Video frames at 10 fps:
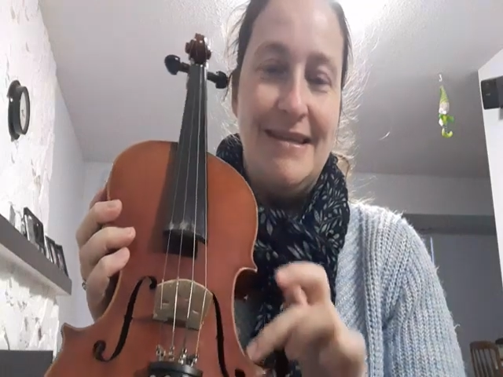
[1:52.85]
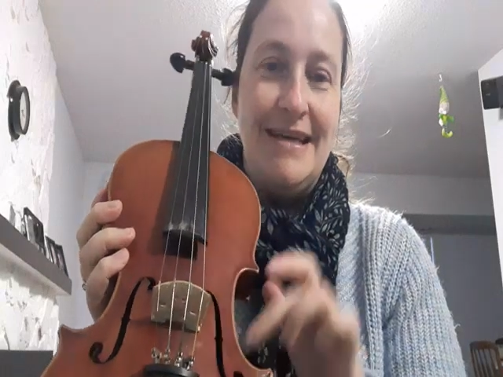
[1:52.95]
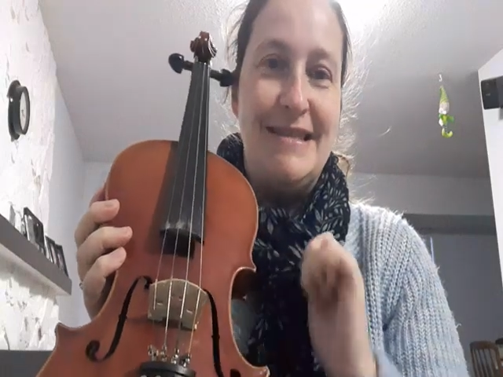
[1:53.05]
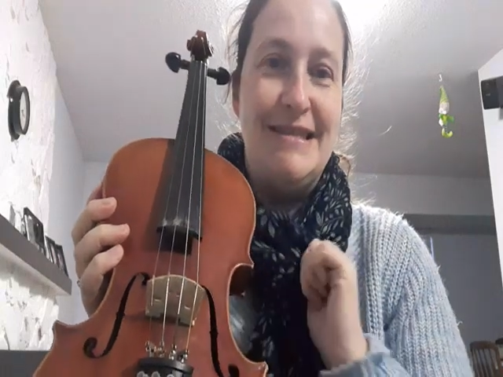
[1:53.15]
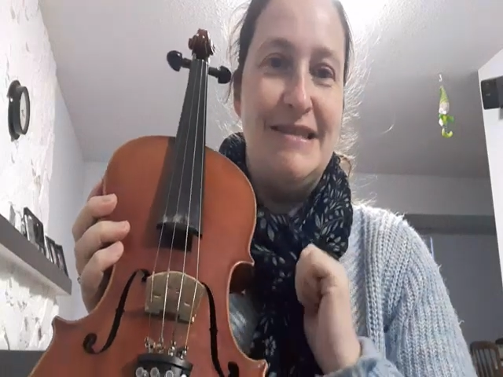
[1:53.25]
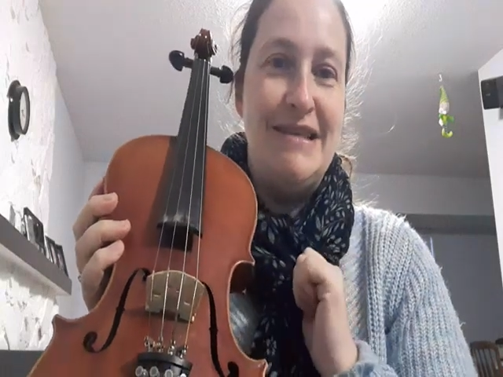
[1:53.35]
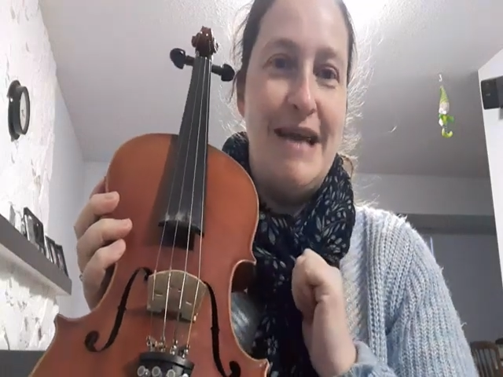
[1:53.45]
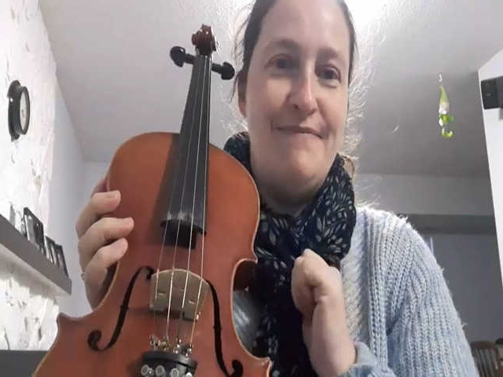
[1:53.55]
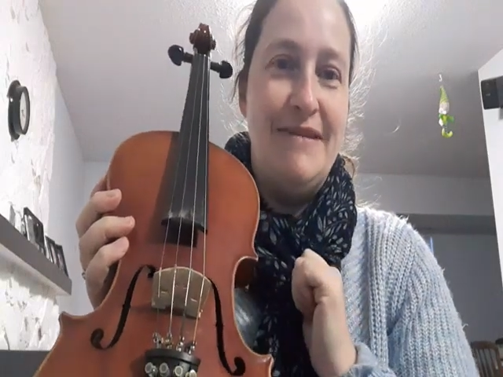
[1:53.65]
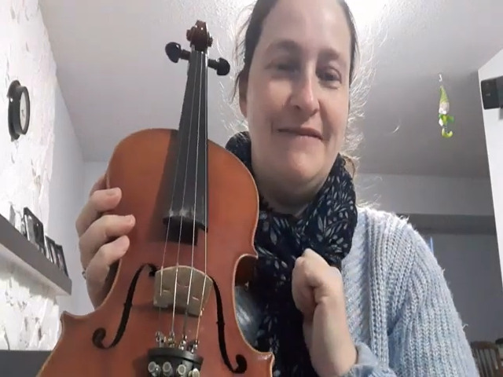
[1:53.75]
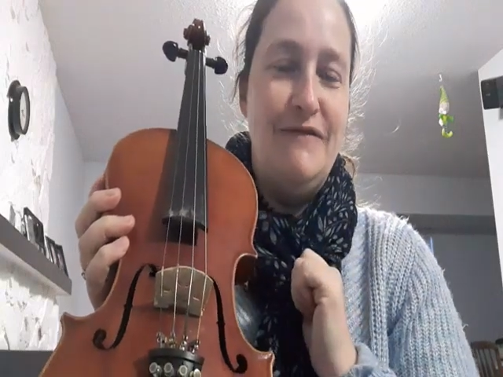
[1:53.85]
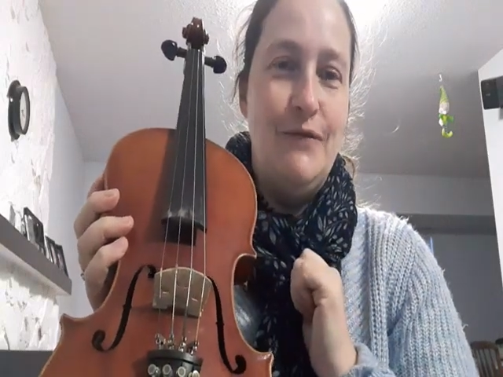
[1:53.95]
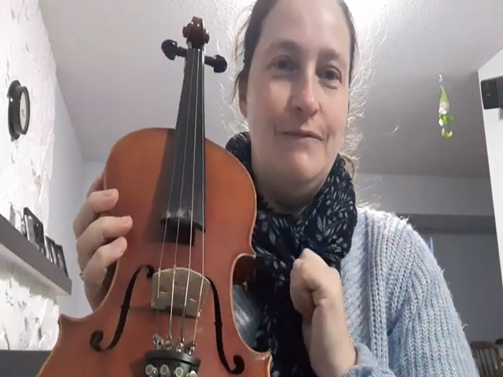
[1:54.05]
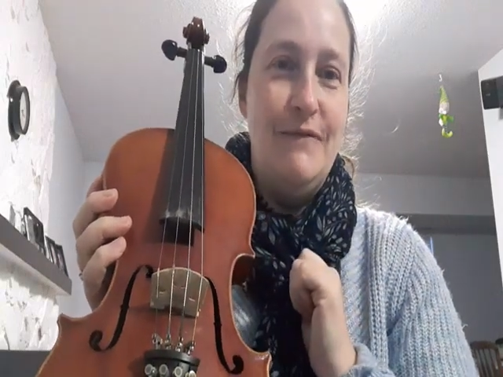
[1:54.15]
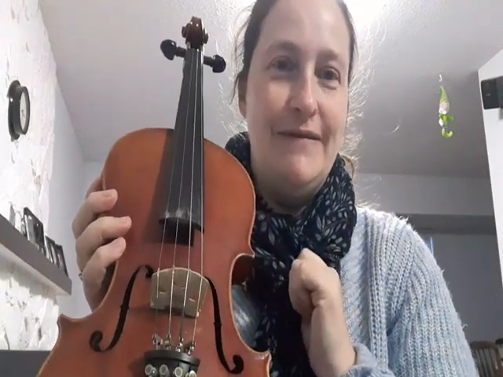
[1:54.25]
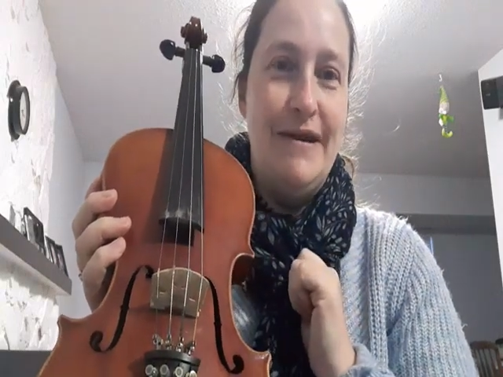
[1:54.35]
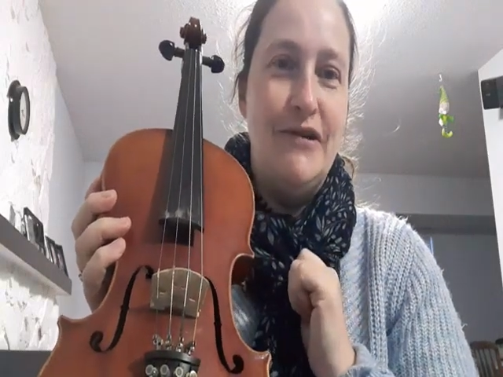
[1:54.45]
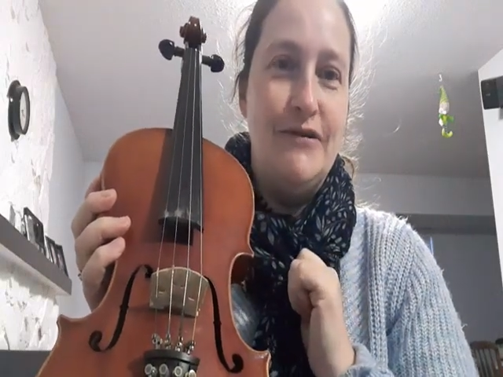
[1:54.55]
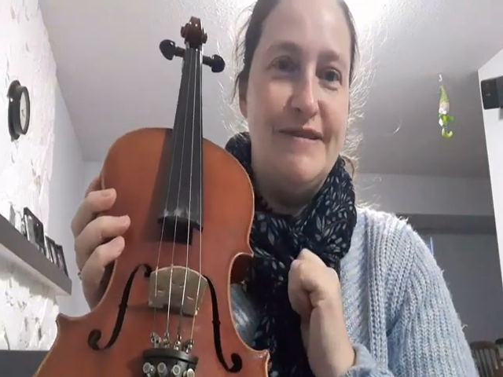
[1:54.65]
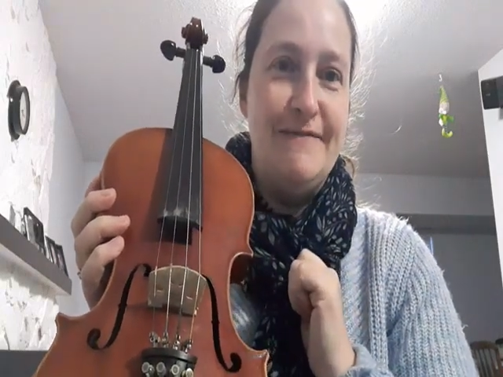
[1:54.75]
it's shaped in the form of a
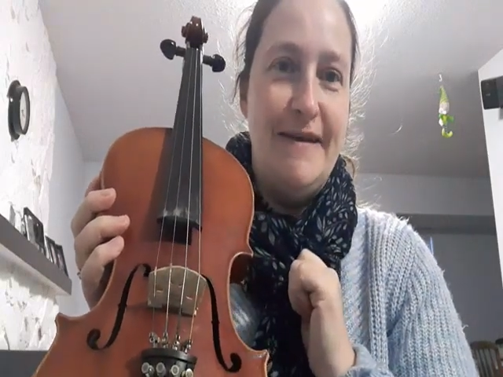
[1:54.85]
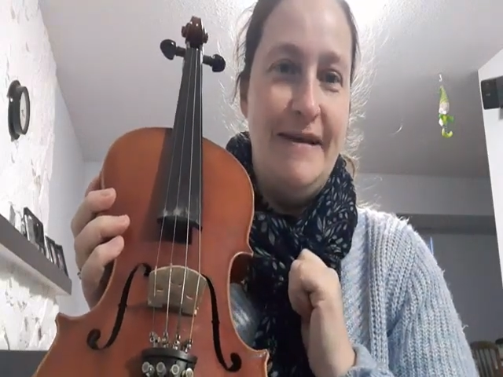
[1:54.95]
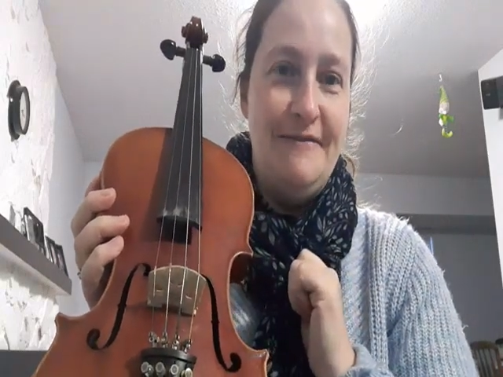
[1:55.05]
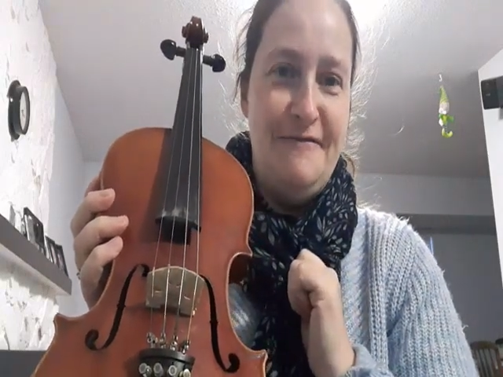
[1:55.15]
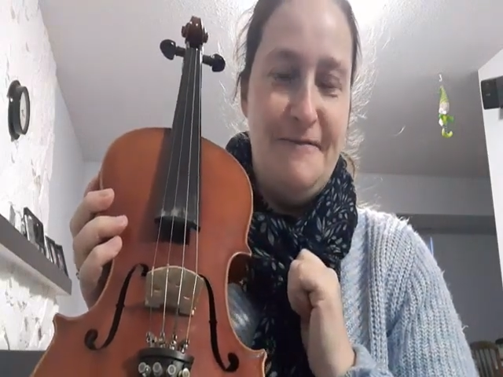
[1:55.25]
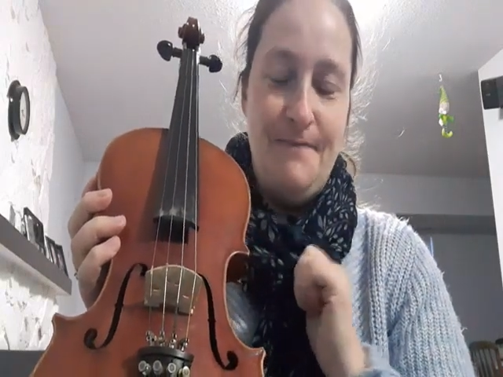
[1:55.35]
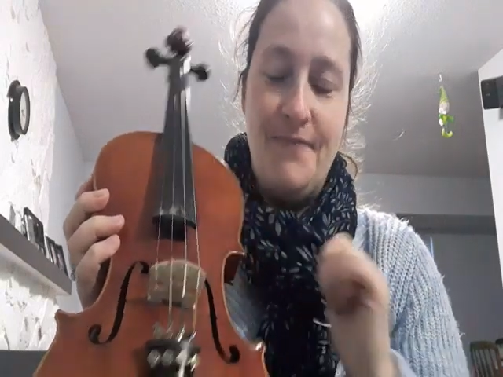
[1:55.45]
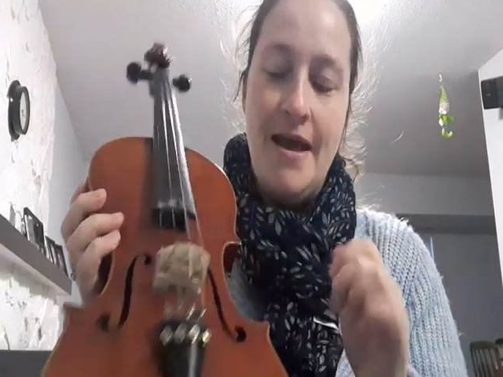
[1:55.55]
cursive F.